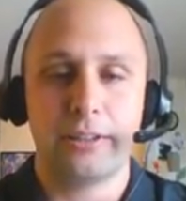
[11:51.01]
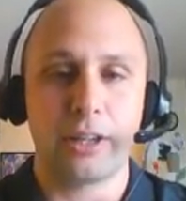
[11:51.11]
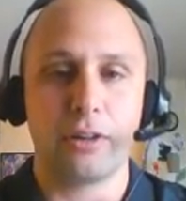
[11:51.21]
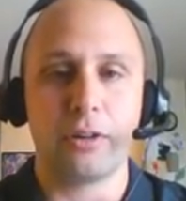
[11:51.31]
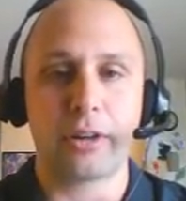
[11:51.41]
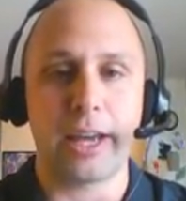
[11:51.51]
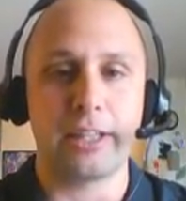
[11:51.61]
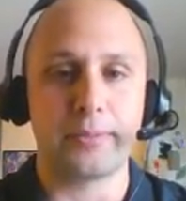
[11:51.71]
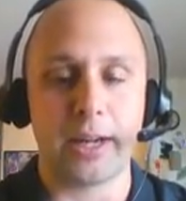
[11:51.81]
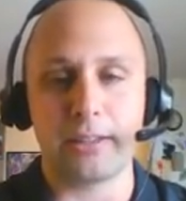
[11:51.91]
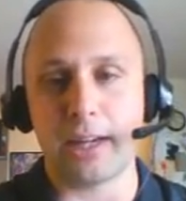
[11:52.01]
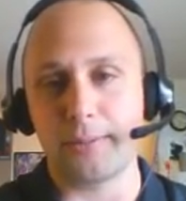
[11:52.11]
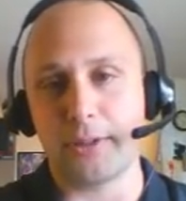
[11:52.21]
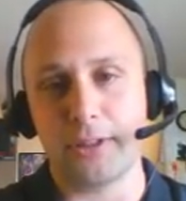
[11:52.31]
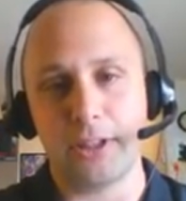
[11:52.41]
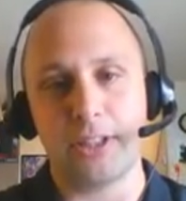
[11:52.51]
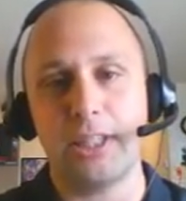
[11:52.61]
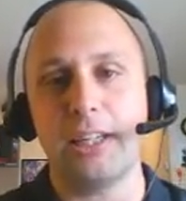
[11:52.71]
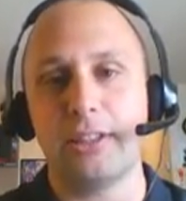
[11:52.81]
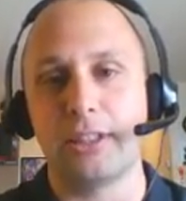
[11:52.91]
They go, okay, it's my job to
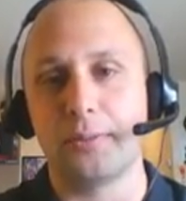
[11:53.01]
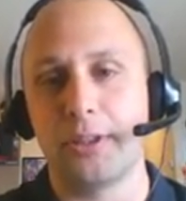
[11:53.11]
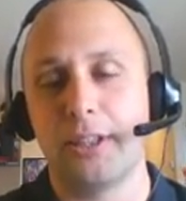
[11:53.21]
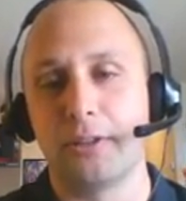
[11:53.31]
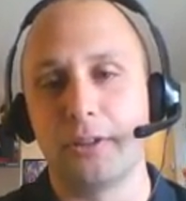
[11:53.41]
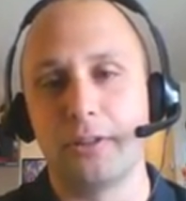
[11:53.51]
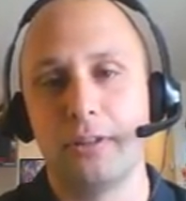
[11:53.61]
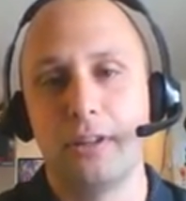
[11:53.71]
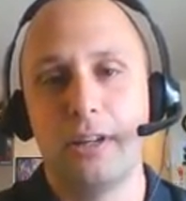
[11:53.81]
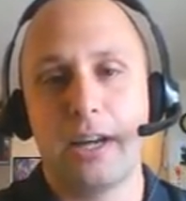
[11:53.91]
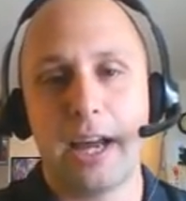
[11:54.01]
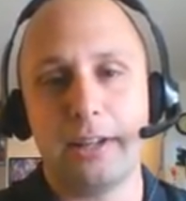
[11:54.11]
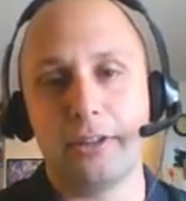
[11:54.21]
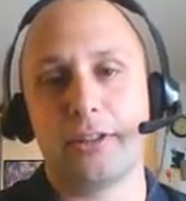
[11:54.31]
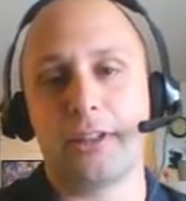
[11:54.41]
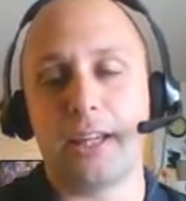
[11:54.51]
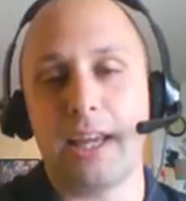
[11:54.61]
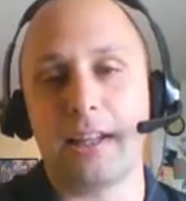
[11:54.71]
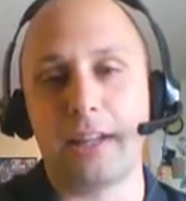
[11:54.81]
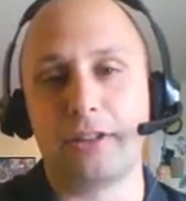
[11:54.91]
teach this material, and this
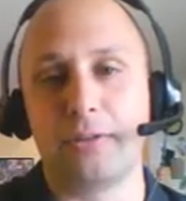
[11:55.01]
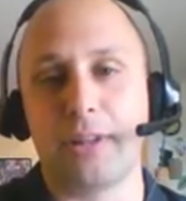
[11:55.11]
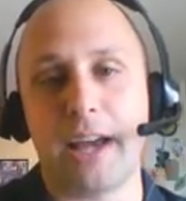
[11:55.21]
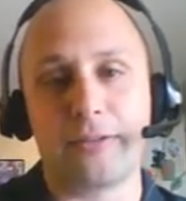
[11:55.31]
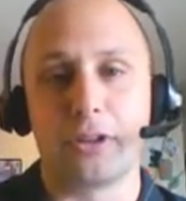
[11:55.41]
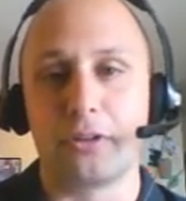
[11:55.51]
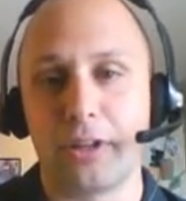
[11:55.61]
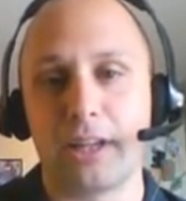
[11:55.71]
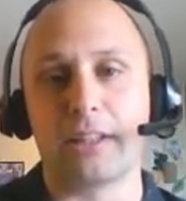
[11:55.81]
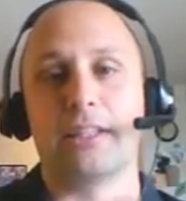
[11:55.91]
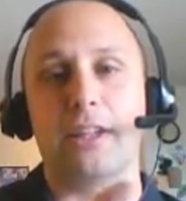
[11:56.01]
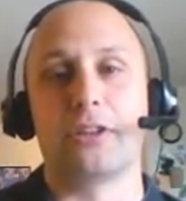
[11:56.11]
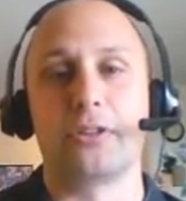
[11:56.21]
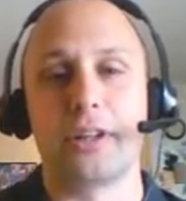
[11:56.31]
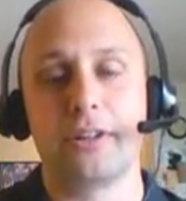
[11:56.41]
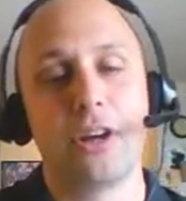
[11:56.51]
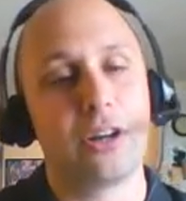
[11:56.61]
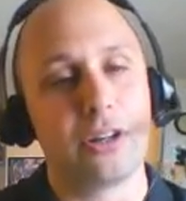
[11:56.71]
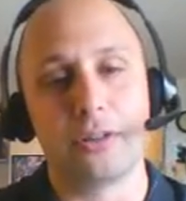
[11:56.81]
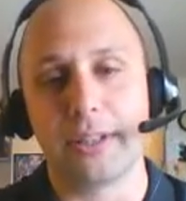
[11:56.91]
the ELL student, they have to learn English and then learn it.
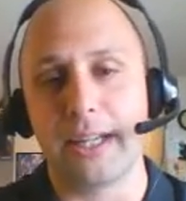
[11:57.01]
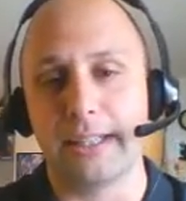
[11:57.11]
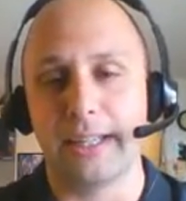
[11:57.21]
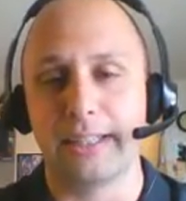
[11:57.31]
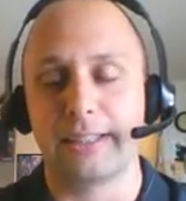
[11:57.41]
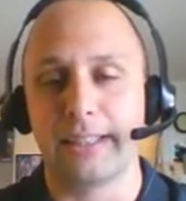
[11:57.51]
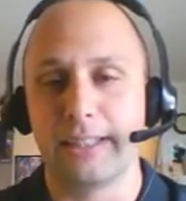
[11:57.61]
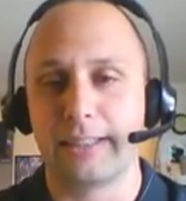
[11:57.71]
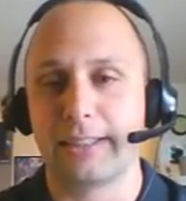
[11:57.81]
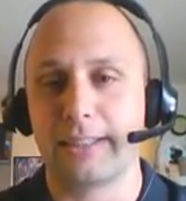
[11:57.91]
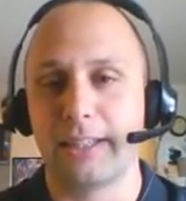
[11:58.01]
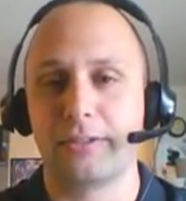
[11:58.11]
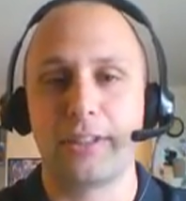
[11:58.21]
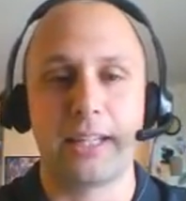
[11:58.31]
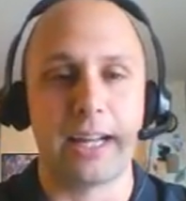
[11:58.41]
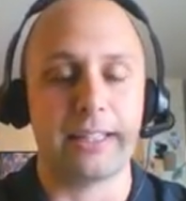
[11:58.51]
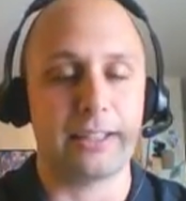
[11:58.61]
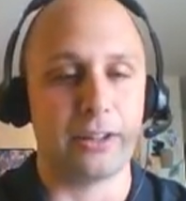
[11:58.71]
No, no, it's really not.